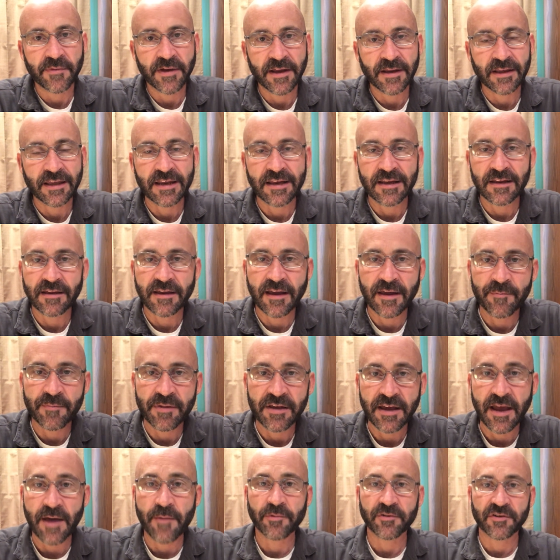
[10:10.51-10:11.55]
and getting and
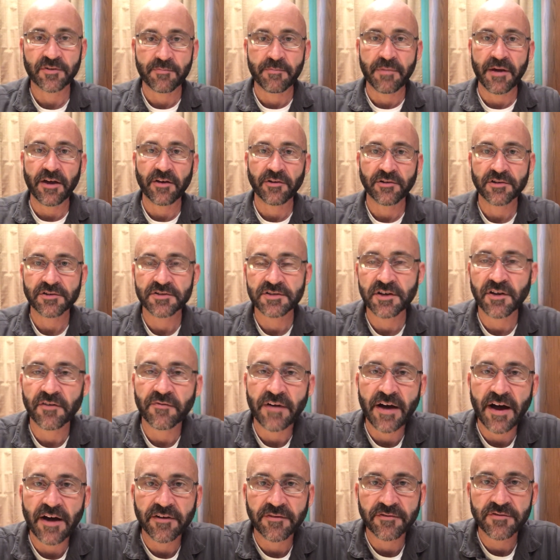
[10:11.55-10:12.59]
being able to bail yourself
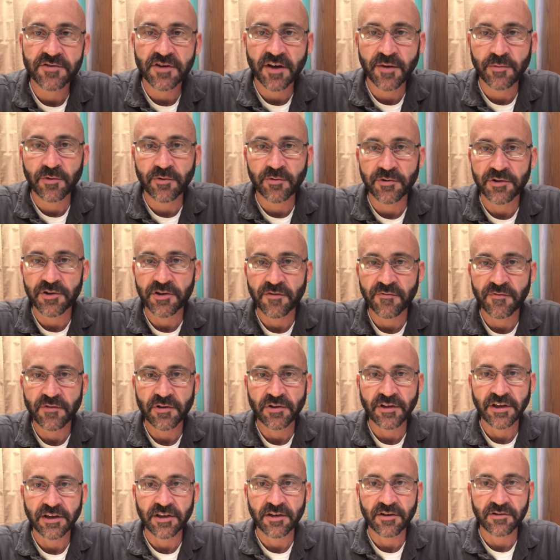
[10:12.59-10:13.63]
out of trouble when you feel
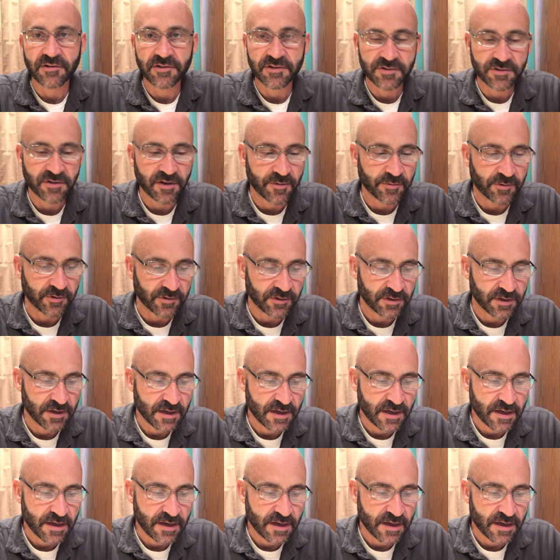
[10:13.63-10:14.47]
like you're in trouble.